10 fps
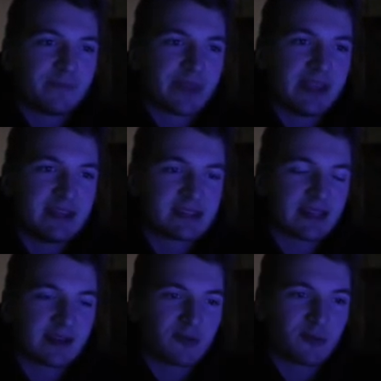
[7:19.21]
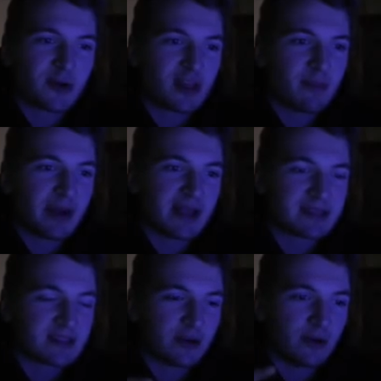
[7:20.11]
he's like one of the
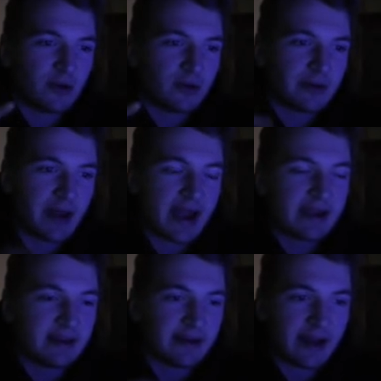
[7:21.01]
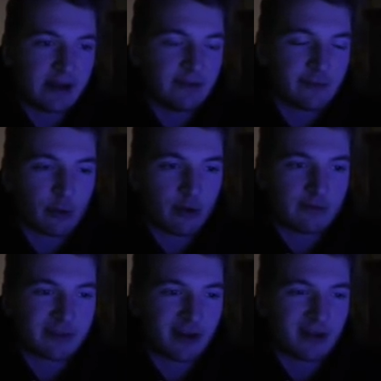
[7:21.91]
best 90 to 94
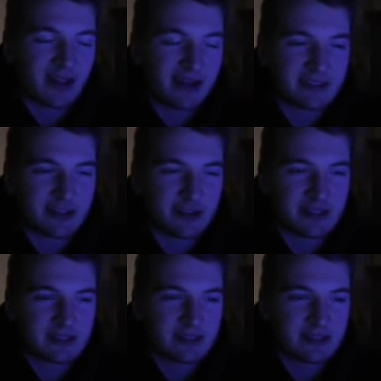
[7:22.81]
overall live series